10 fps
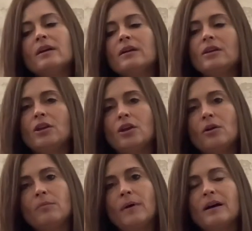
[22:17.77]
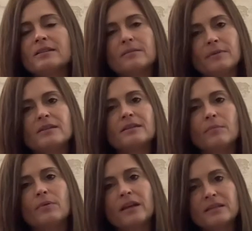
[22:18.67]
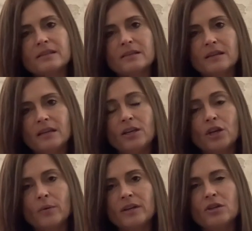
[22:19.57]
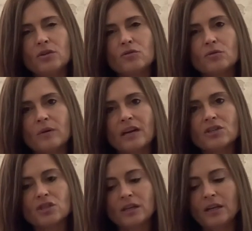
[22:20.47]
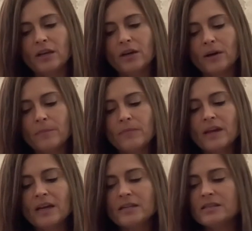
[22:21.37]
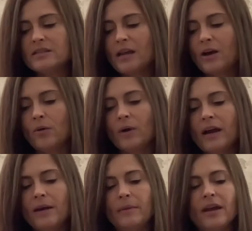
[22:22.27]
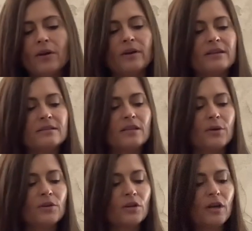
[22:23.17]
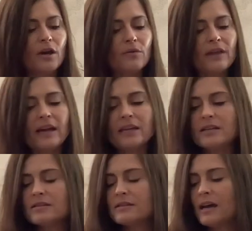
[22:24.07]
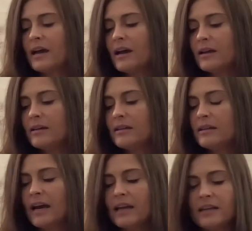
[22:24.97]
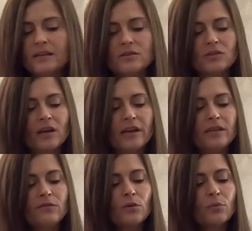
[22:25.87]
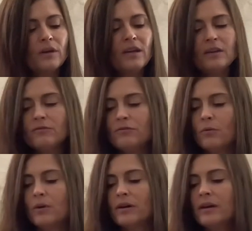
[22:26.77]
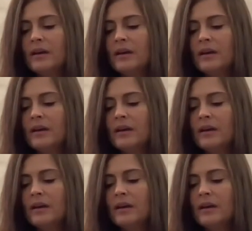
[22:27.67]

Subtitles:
you know, possibly someplace, you know, in a new direction here. So, Aries, there you go. That is kind of your reading for